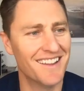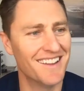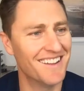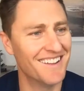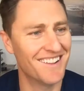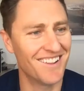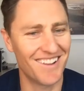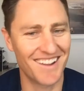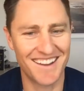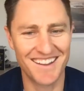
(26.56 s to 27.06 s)

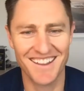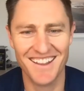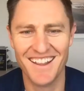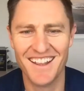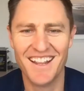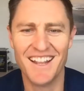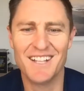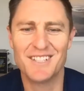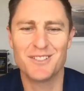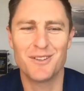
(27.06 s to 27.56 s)
Like,
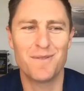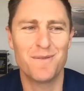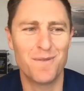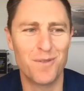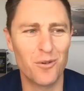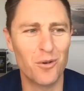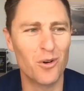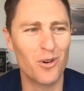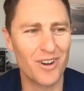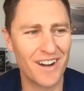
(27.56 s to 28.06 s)
it's a
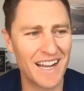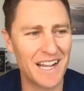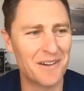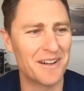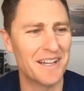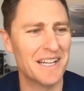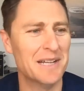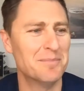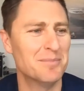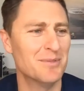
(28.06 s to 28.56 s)
4-hour
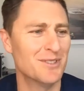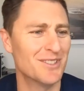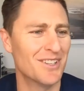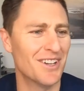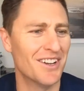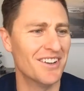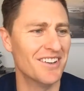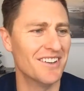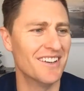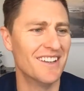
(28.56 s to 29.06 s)

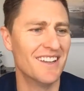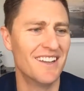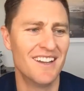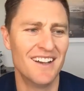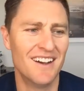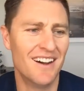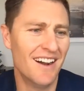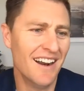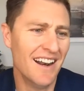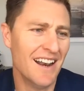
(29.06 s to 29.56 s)
episode.
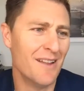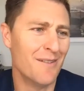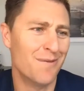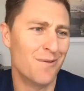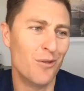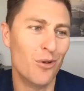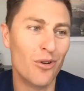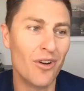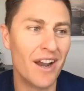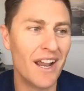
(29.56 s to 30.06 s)
I don't have
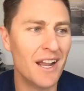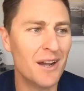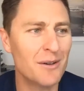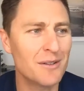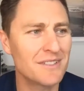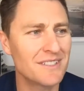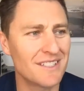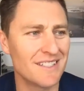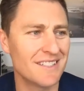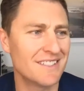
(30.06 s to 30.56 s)
4
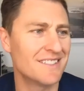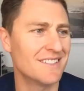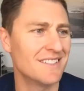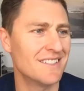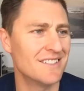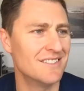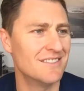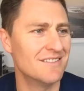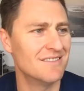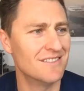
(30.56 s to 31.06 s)
hours to listen to
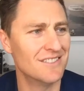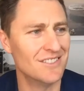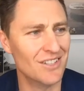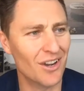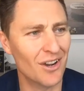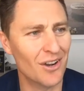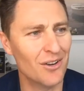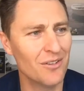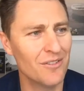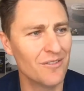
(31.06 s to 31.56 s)

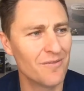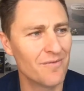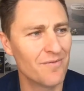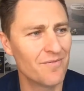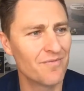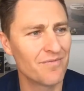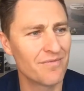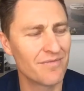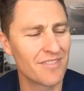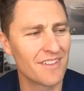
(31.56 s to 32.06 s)
Joe.
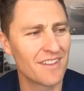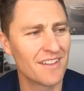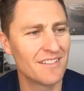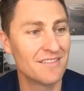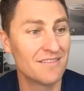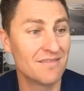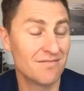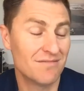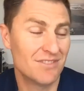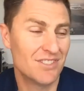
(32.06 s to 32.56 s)

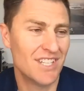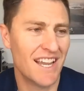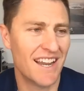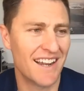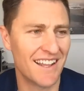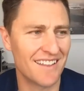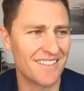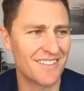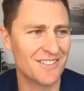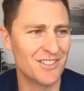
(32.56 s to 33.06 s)
Shout
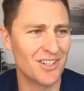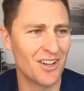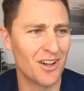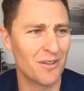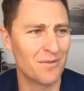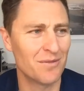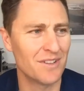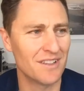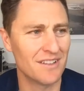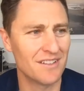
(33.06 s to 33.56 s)
out to Joe
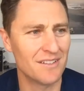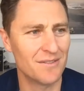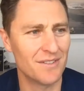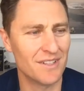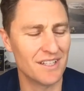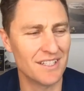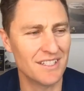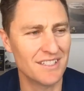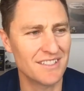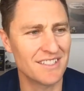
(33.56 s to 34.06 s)
if you're
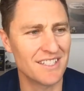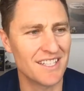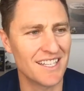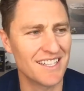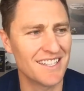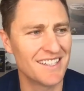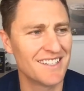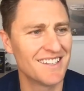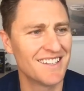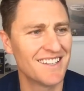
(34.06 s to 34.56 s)

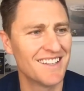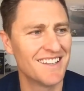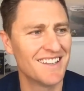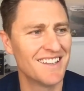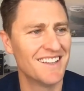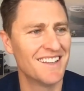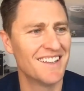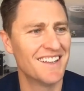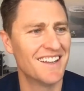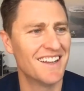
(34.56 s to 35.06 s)
listening.
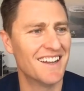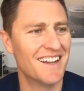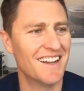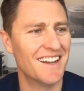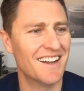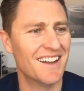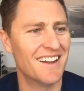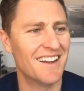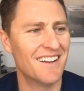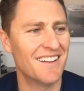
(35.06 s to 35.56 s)

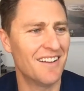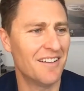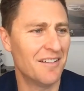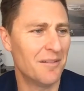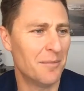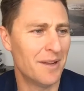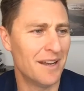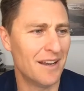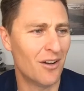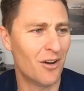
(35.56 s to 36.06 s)
I
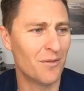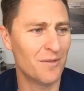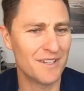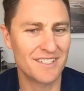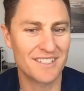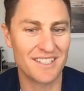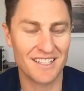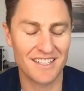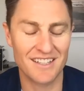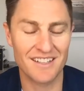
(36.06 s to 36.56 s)
mean,
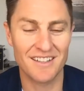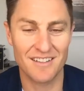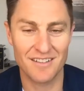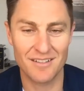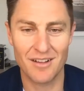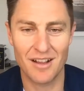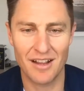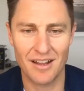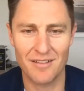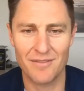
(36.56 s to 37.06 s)
obviously,
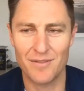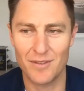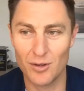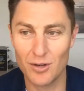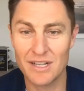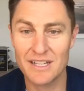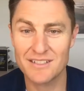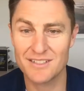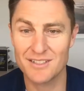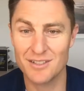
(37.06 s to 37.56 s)
if you
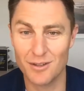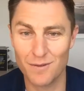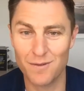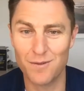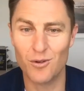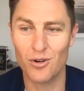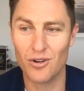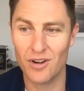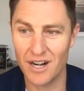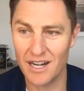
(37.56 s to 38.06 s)
listen to
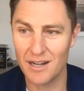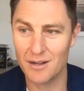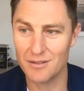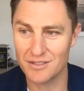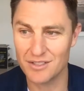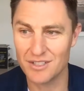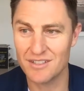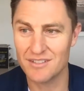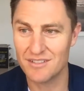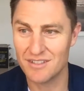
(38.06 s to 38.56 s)
4 hours,
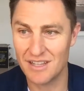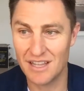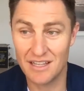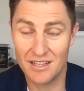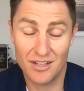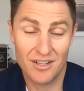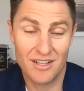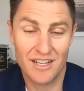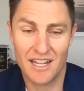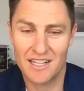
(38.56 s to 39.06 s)

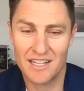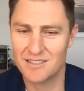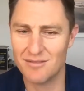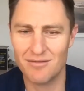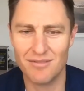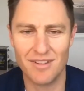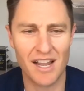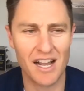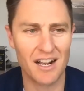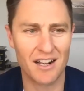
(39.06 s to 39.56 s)
you'd get some
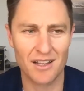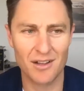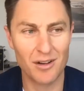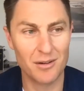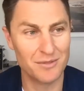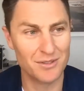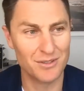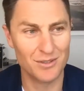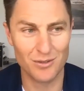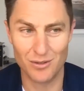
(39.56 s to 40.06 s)
value,
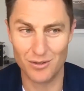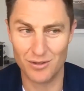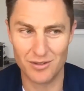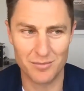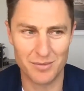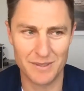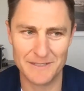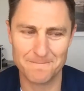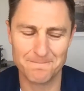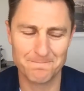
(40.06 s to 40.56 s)
I'm sure.
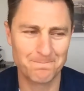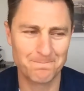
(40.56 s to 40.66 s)
But